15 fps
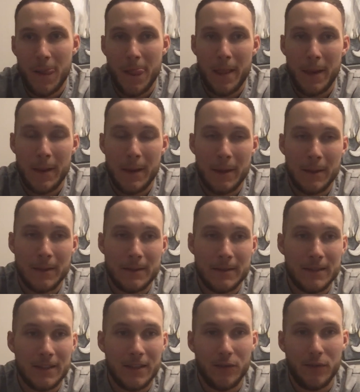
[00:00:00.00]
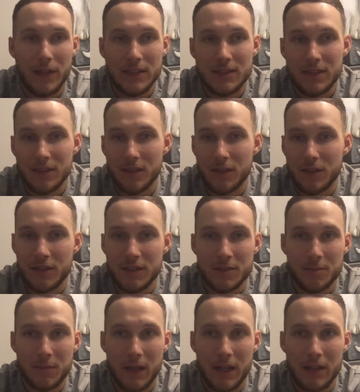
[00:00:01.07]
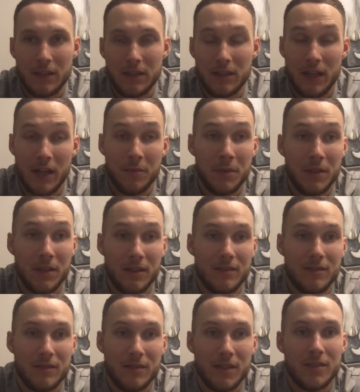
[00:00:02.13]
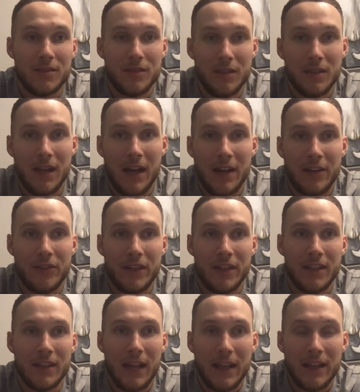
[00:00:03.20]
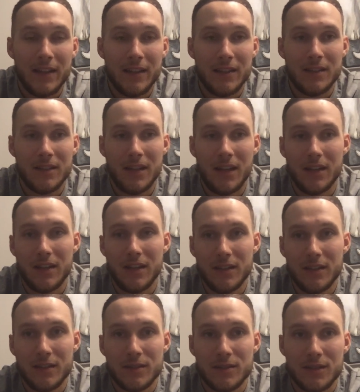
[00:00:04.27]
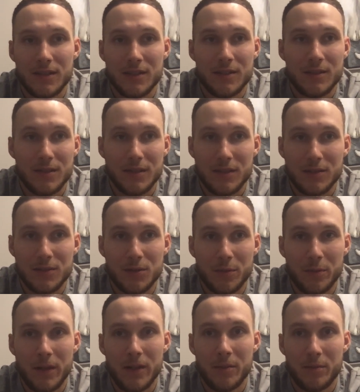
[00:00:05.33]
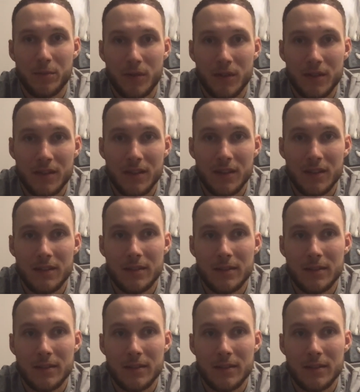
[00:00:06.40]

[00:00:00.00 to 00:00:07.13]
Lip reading: and investing on his body. I mean, I really like it. I think it's super important,